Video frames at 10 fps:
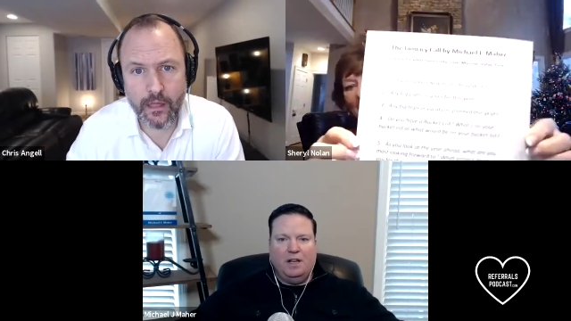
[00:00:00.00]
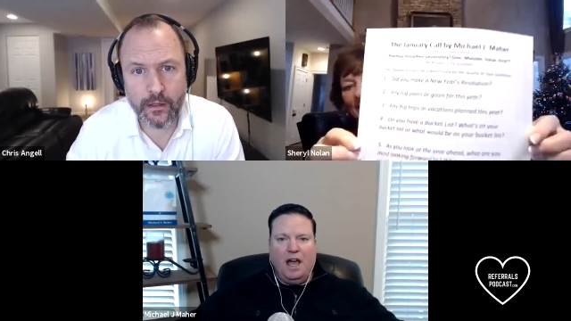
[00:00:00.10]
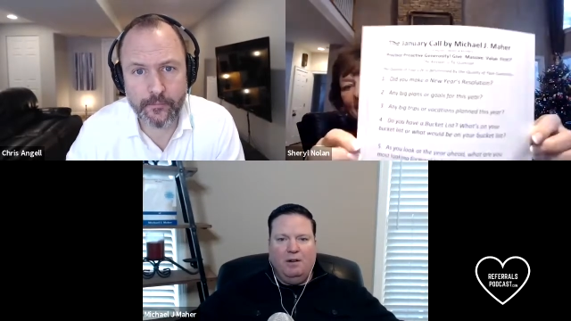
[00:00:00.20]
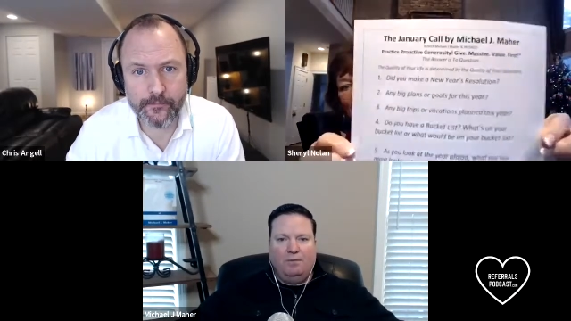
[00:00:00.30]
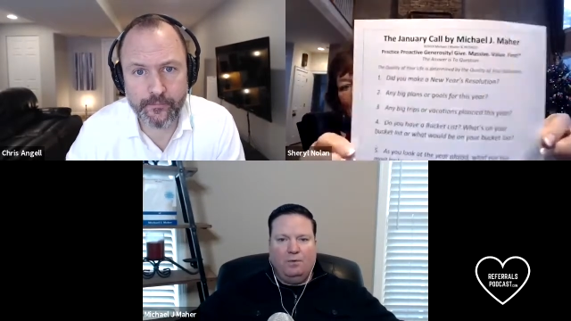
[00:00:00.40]

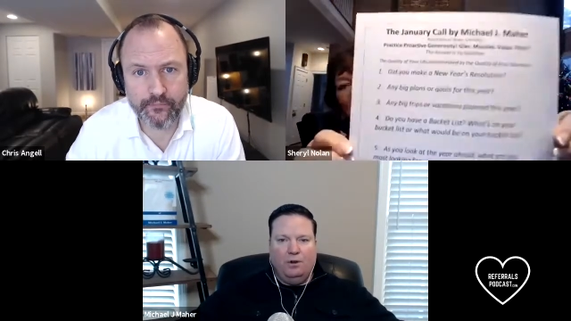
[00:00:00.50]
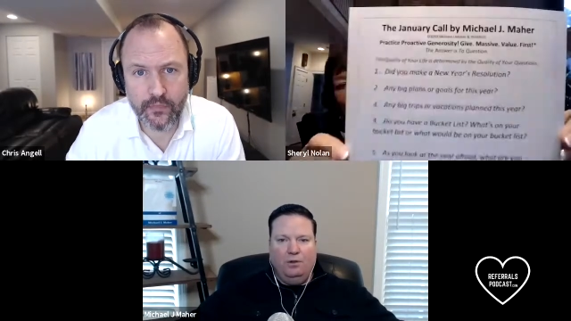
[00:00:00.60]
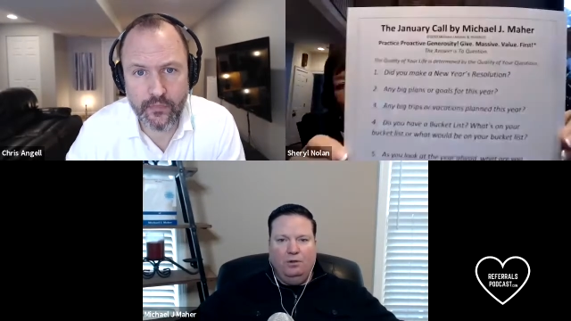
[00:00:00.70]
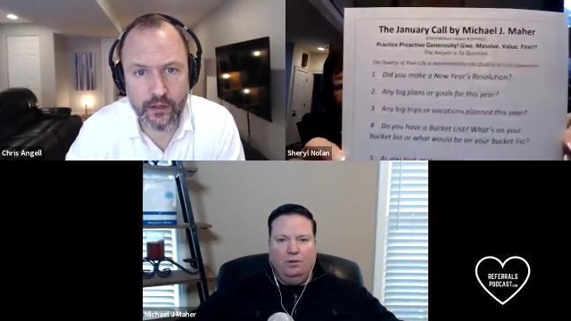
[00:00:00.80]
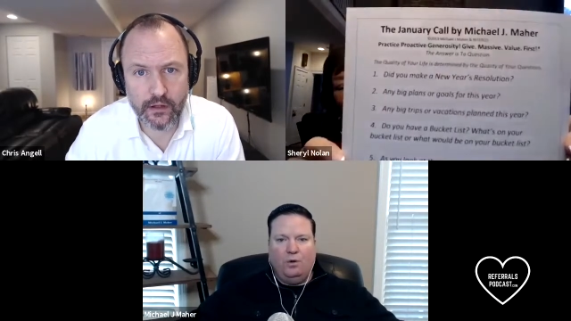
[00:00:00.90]
Speaker 1: out for
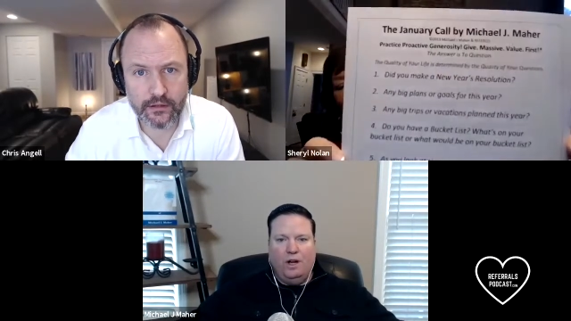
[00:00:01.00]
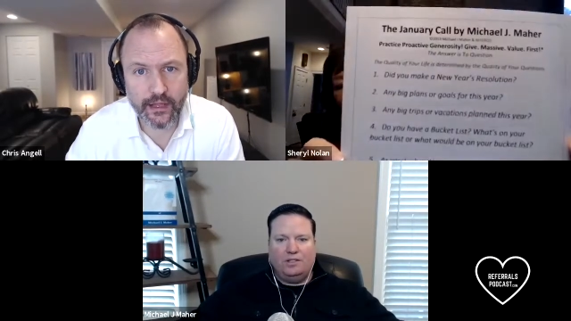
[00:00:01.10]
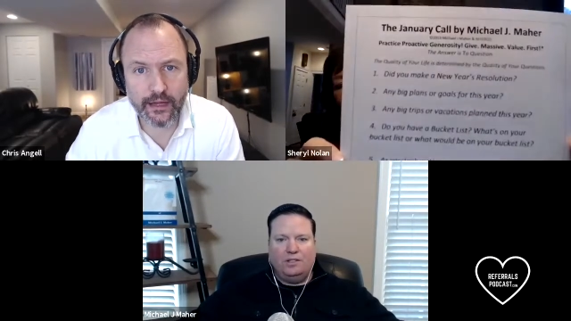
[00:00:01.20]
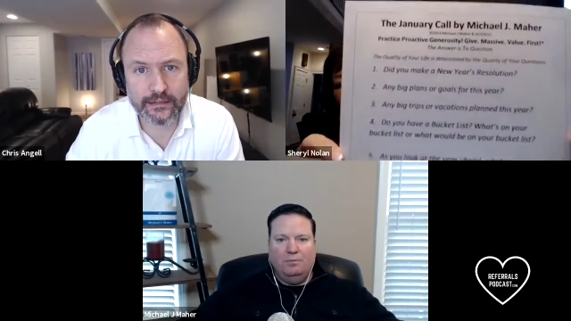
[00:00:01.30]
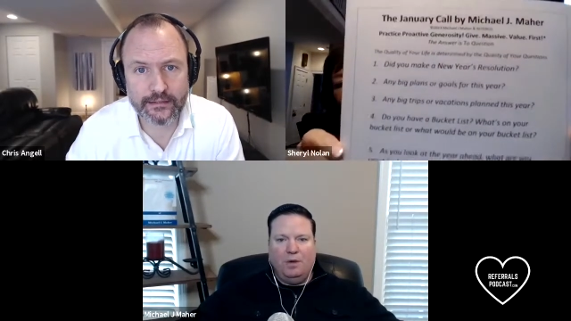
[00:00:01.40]
you,
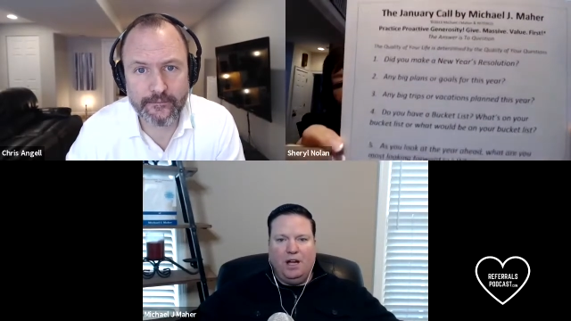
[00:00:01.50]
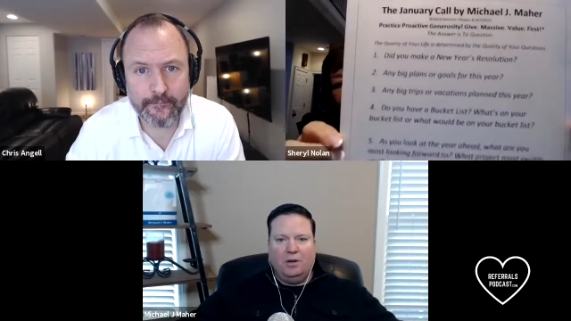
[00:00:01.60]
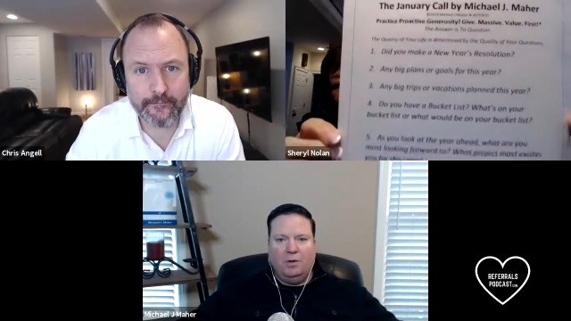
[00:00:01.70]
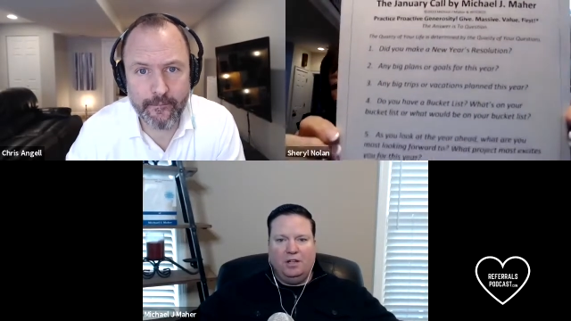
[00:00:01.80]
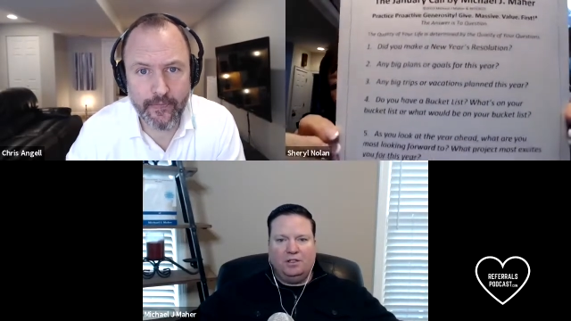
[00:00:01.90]
question yeah. by
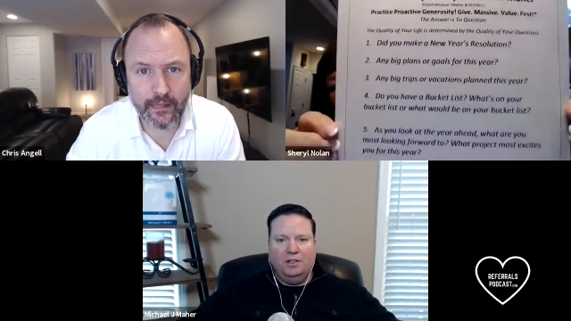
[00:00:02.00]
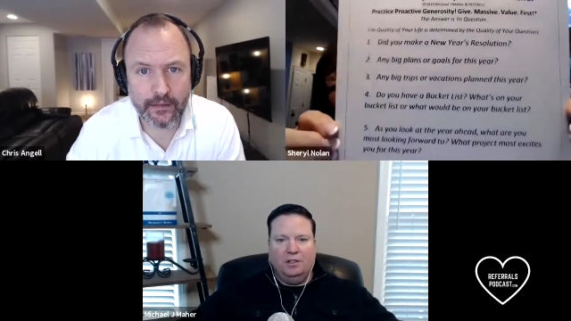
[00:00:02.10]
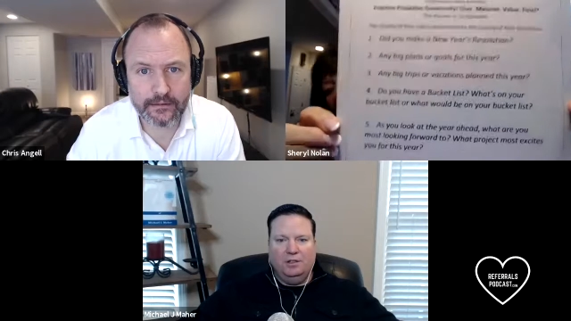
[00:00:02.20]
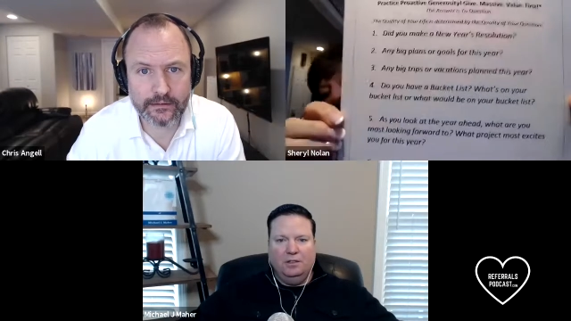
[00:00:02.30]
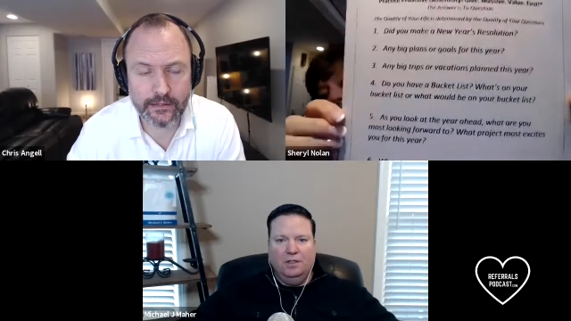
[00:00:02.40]

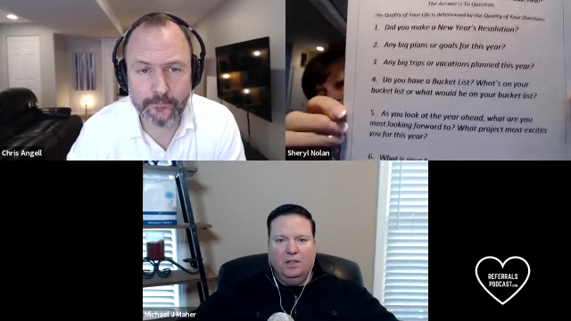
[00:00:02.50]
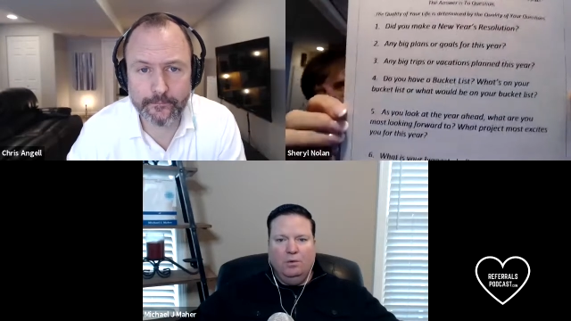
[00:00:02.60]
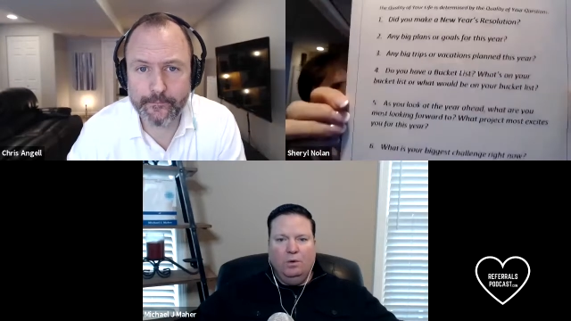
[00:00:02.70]
question, yep.